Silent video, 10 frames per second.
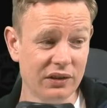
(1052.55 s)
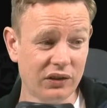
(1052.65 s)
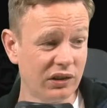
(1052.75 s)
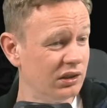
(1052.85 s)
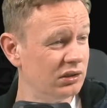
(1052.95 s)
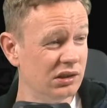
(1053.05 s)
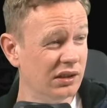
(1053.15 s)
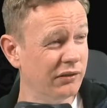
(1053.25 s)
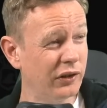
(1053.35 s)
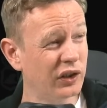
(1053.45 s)
So
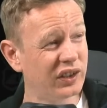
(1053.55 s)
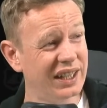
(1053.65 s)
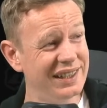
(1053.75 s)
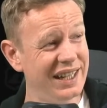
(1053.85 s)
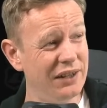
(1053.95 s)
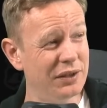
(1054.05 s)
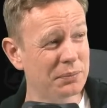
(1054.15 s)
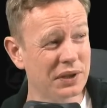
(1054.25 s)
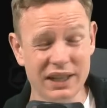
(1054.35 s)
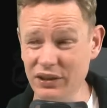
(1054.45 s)
for Scandinavian
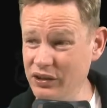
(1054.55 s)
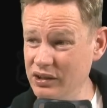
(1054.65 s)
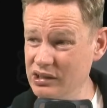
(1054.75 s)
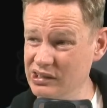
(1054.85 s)
praise,